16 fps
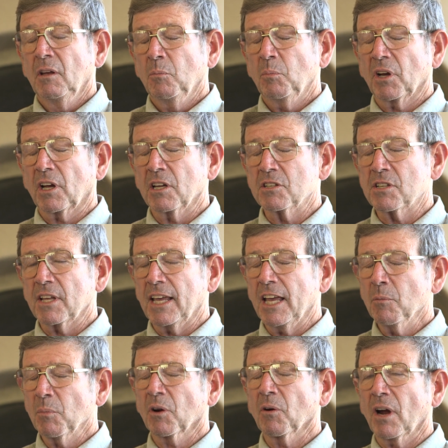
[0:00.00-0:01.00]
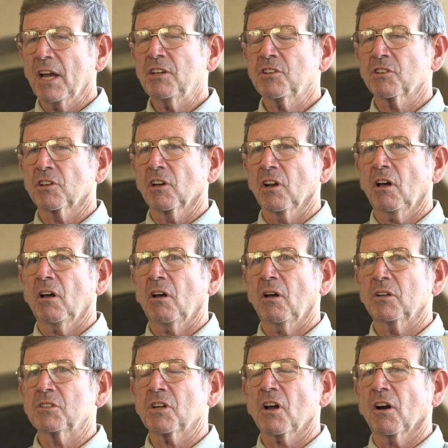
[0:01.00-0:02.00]
because the immigration
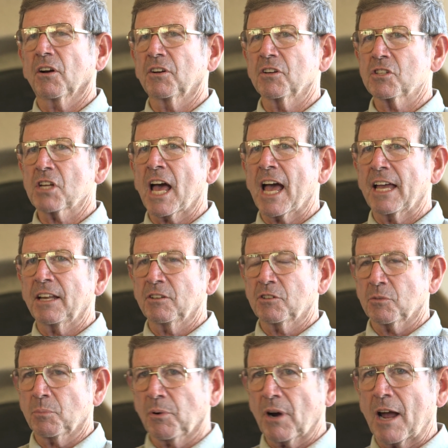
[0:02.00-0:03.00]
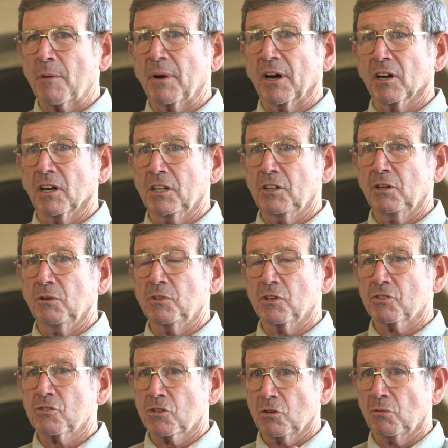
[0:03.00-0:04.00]
laws are designed to primarily do
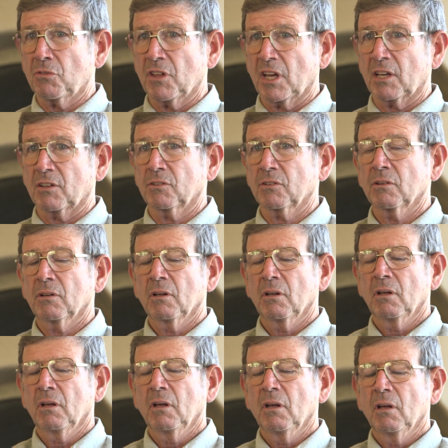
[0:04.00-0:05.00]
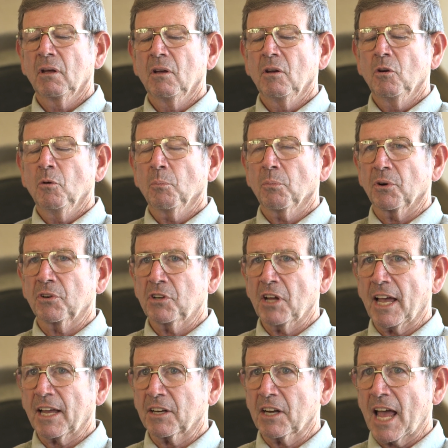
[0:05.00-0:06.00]
just two things:
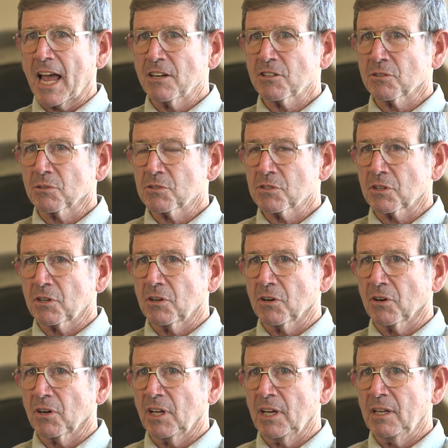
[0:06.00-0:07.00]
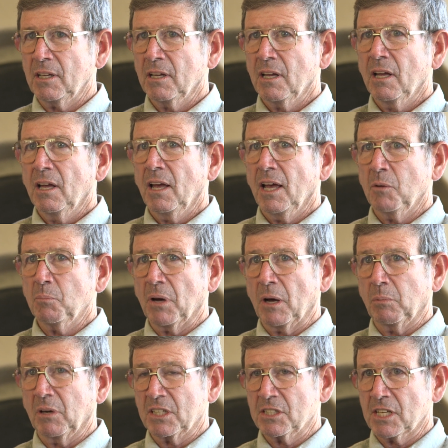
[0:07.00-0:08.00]
protect national security and
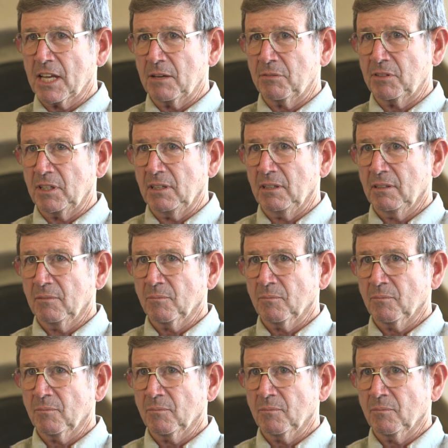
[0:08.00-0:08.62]
public safety.